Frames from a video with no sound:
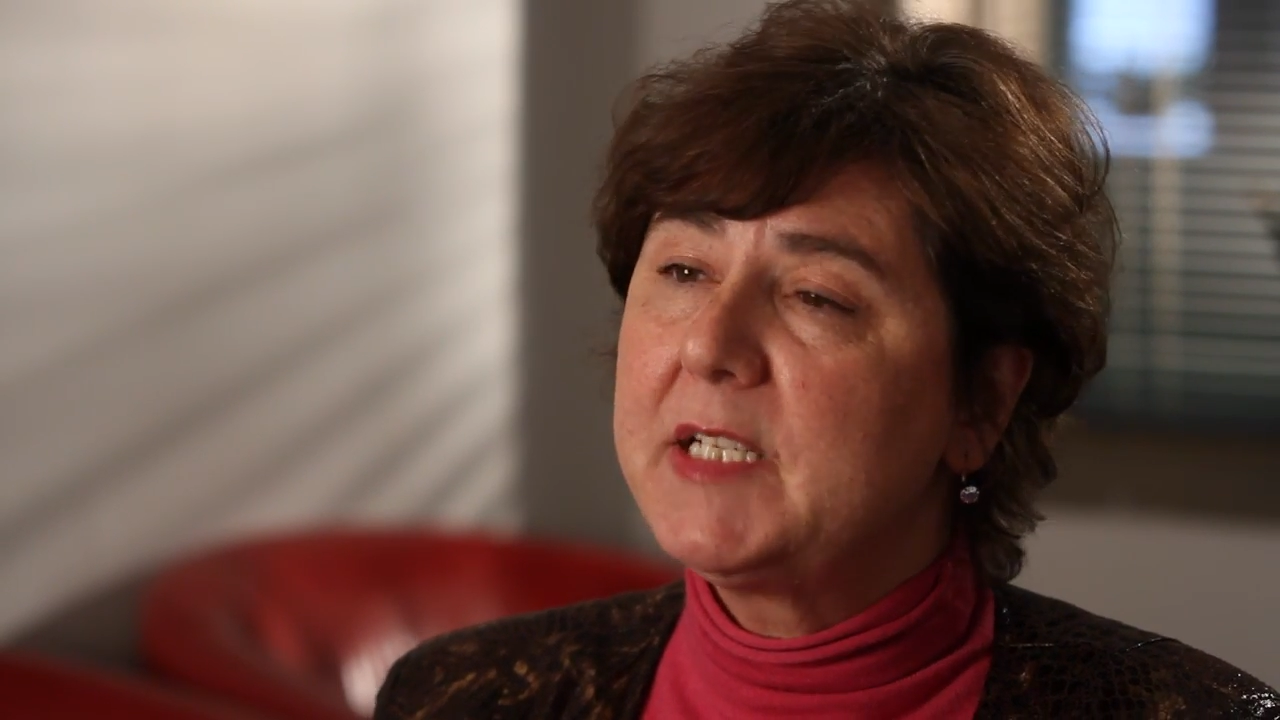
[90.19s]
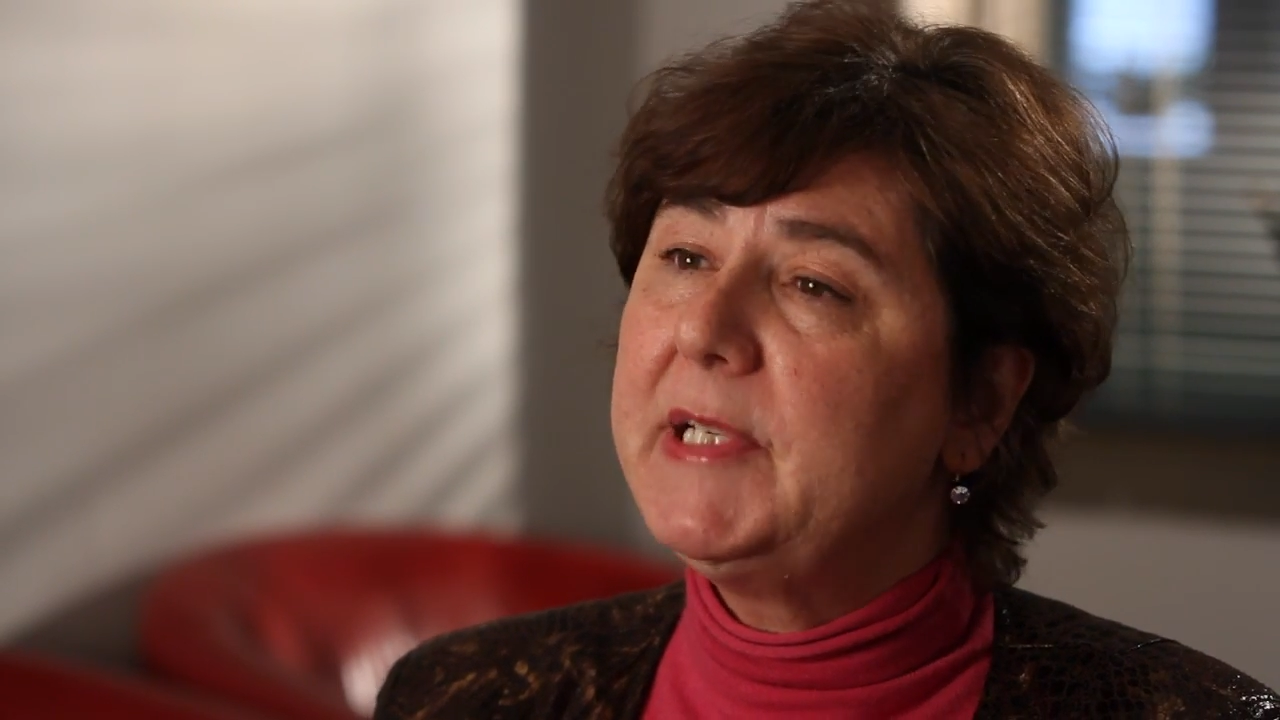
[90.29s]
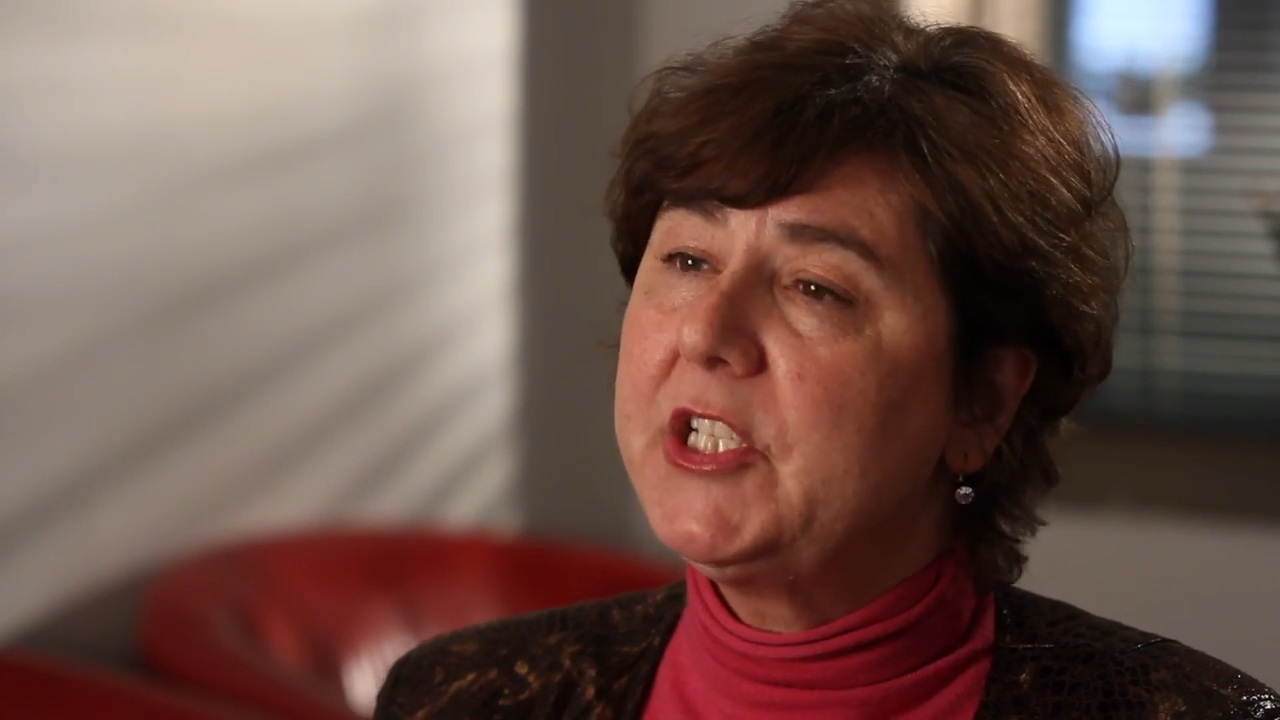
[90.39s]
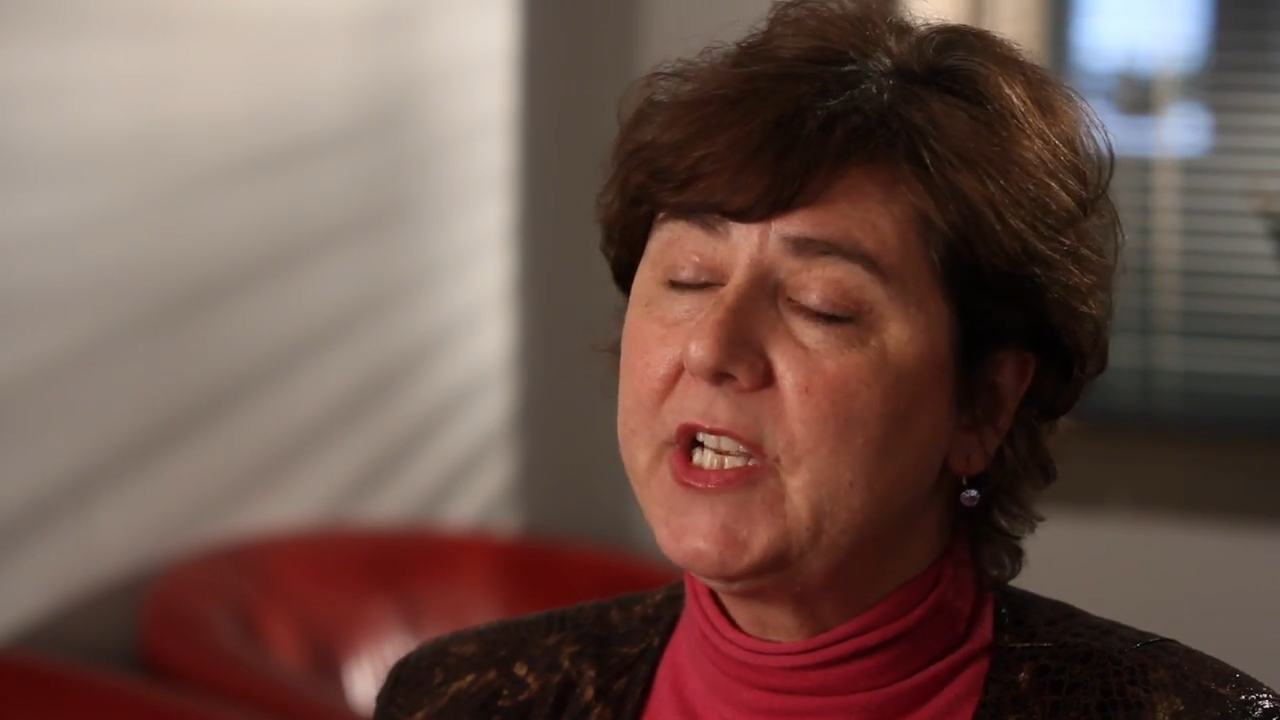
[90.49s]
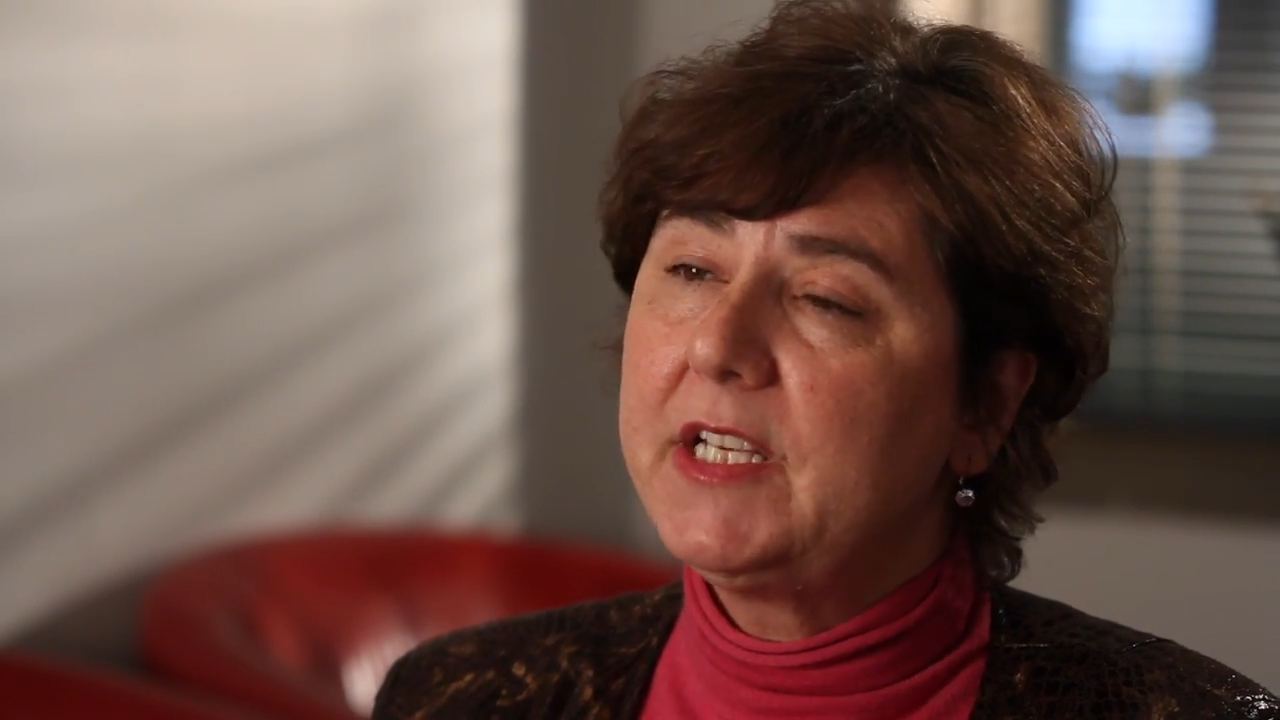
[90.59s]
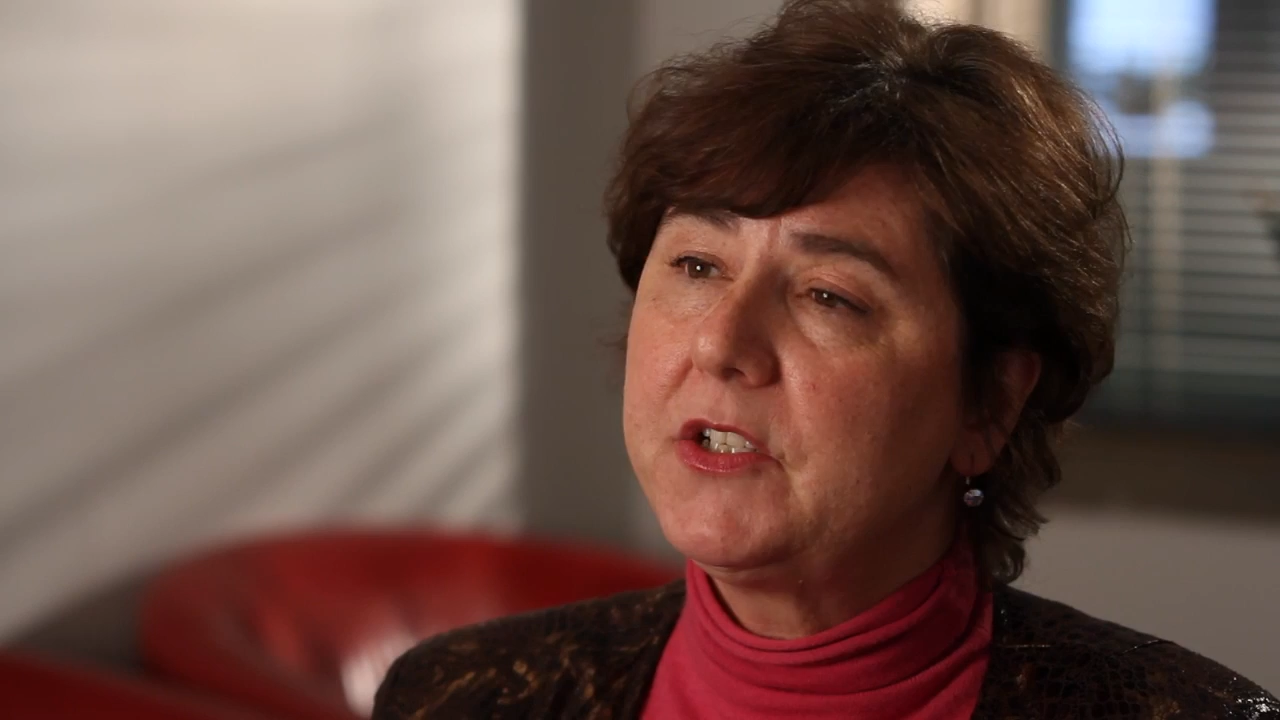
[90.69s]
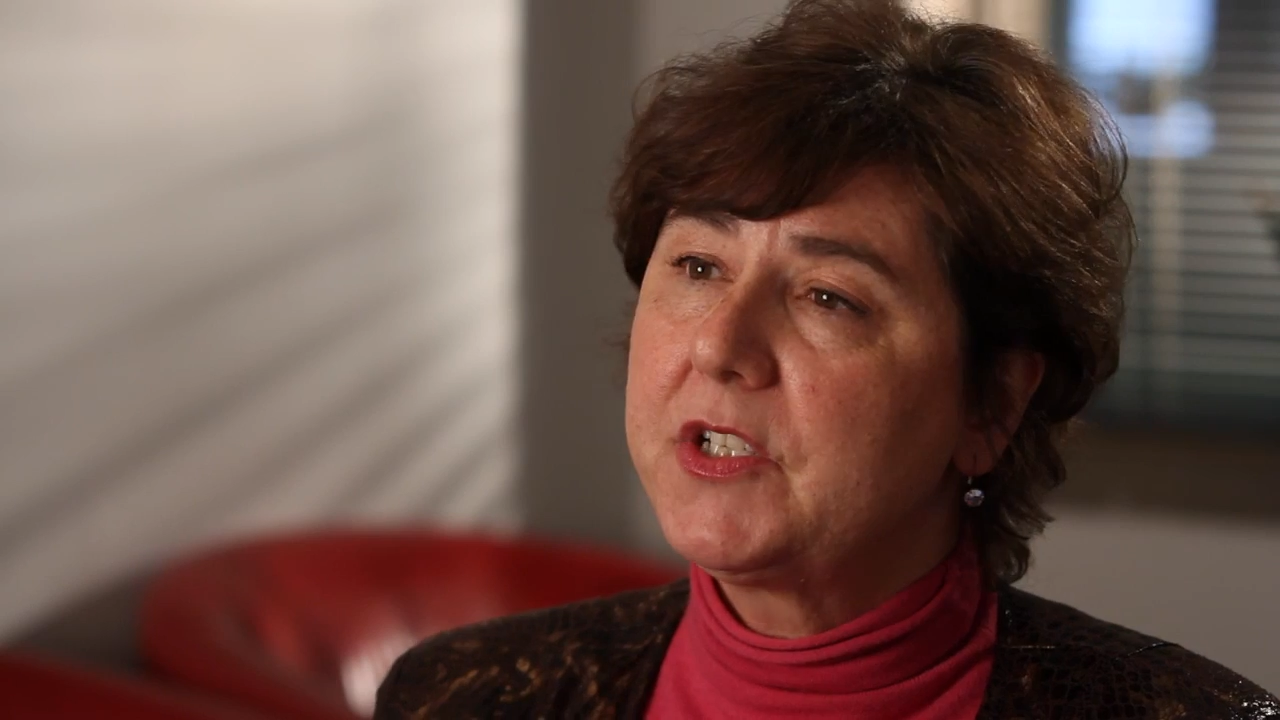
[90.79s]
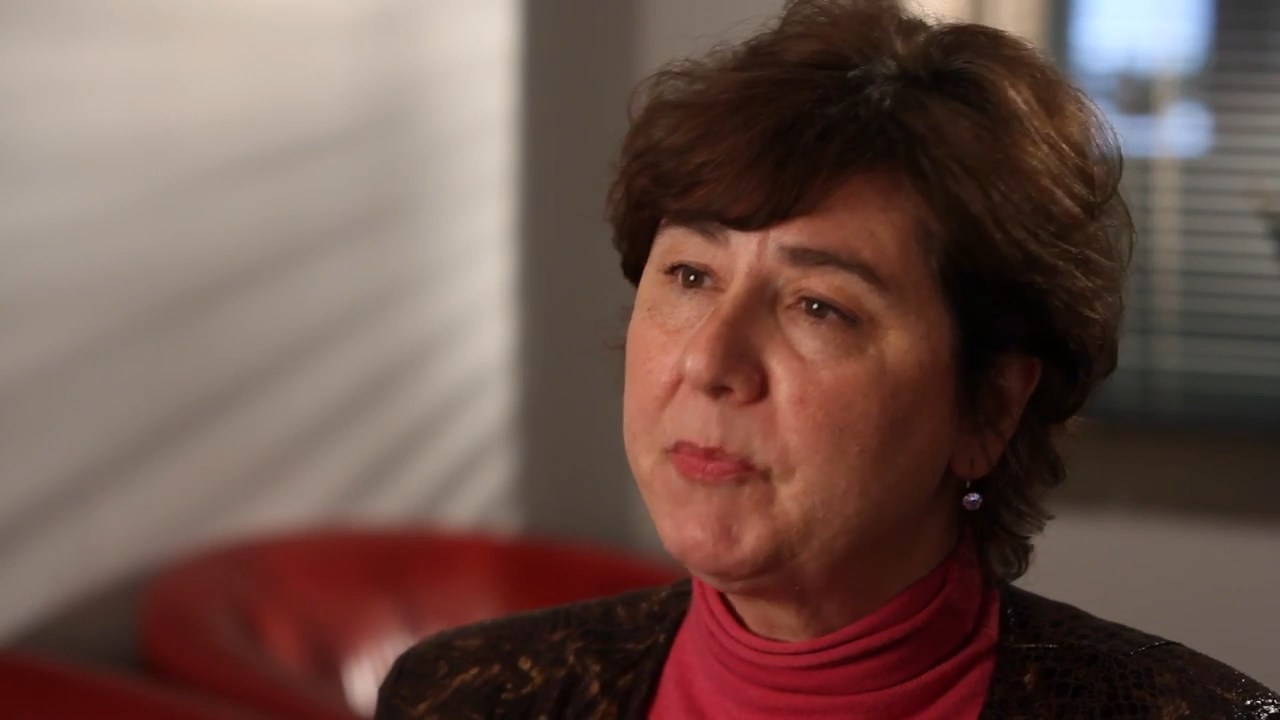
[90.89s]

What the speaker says: to be changed